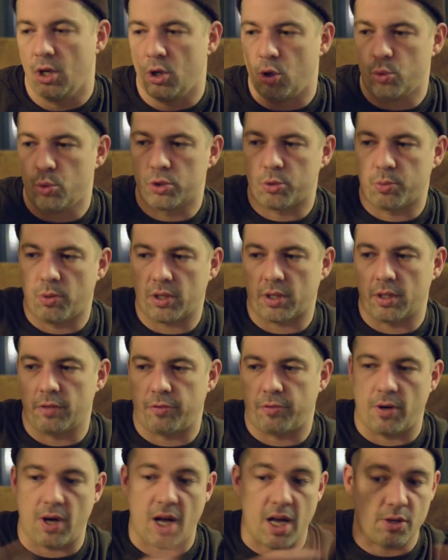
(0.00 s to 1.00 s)
who was working
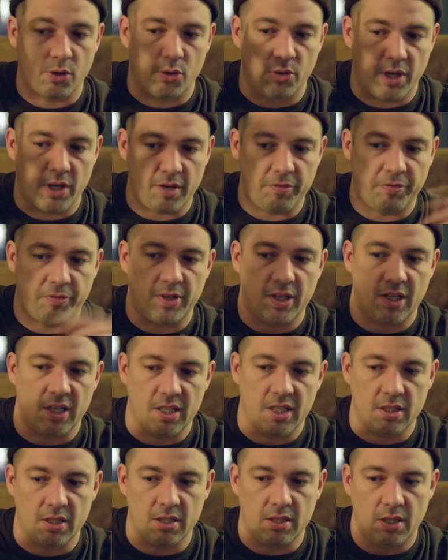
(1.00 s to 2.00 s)
for Aéronef in
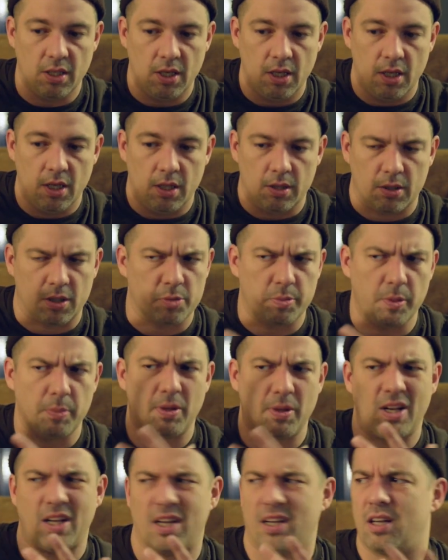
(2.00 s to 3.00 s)
Lille. Because
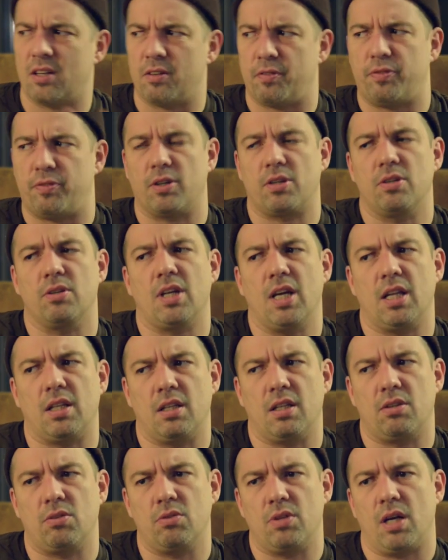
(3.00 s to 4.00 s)
people are like, how the fuck you
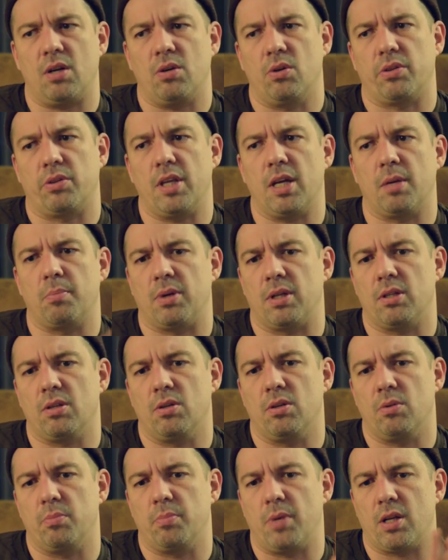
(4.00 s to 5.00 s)
get to that whole thing? But, you
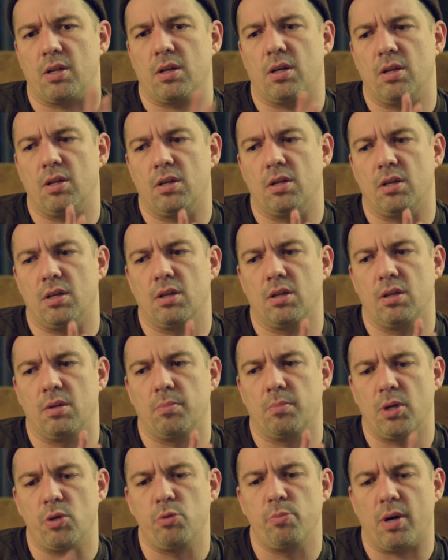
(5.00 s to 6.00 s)
know,
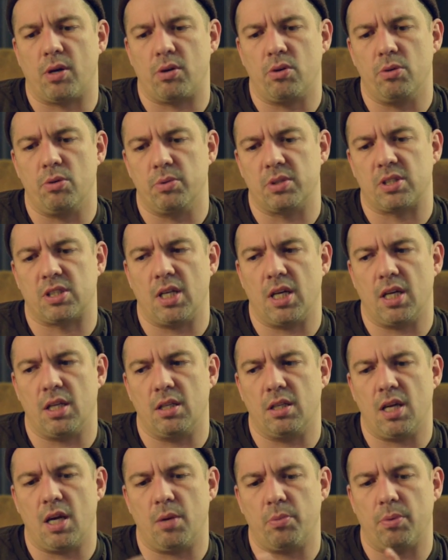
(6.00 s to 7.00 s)
Manu Baron was
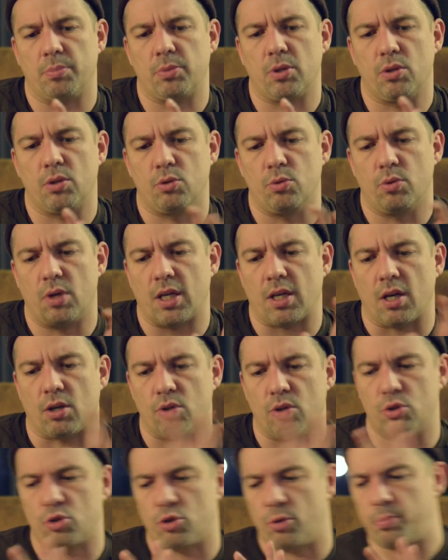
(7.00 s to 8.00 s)
saying, yeah, well, I'm going to do like a
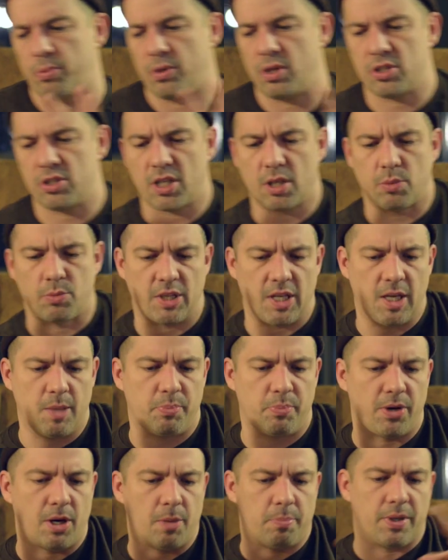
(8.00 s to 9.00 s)
culture project with
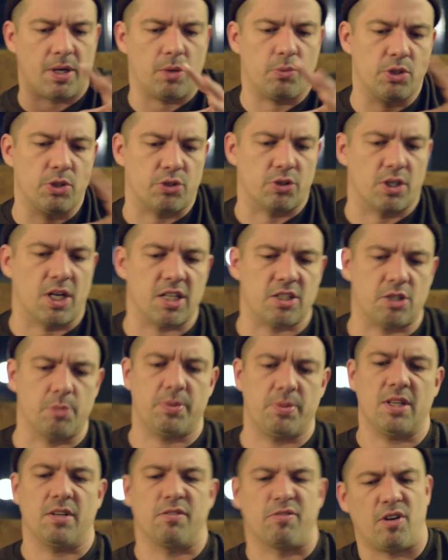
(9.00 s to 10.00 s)
hip-hop, and I want you guys to
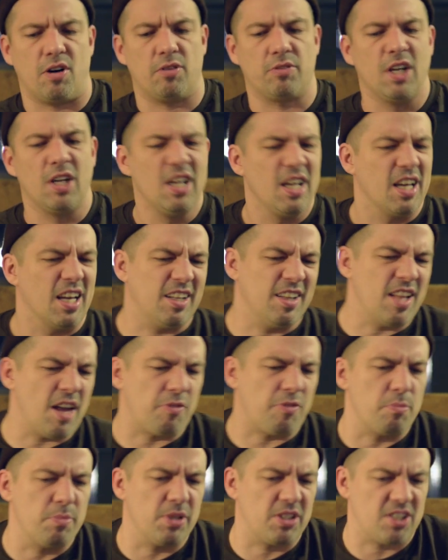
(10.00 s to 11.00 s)
be involved. It
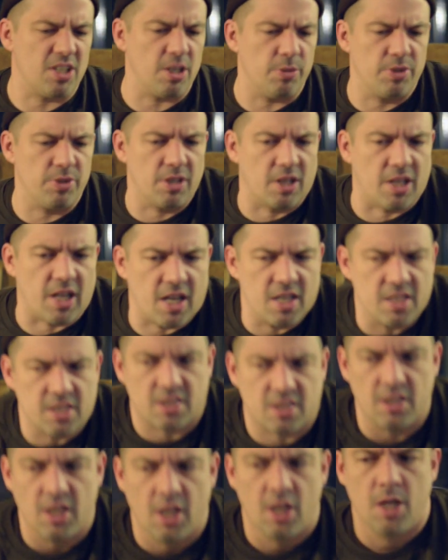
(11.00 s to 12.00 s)
never
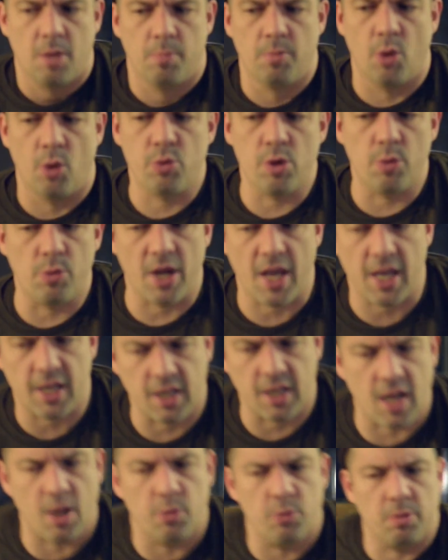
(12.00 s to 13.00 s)
materialized. But we were
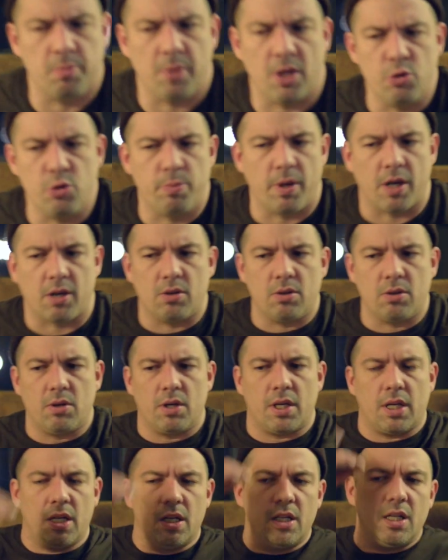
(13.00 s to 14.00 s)
hanging out with Manu
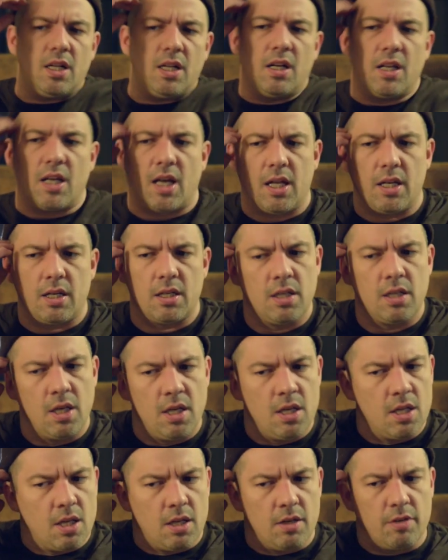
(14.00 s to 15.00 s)
Baron in Lille, and
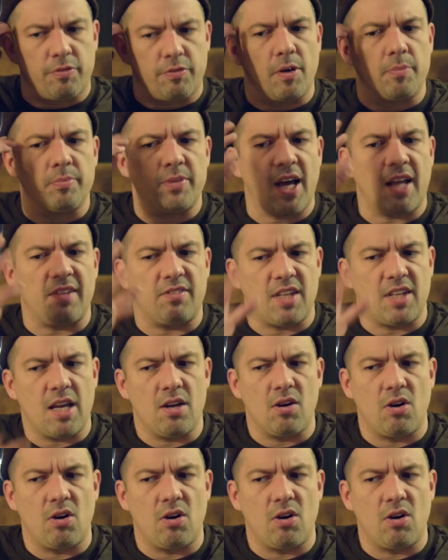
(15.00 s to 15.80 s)
from that day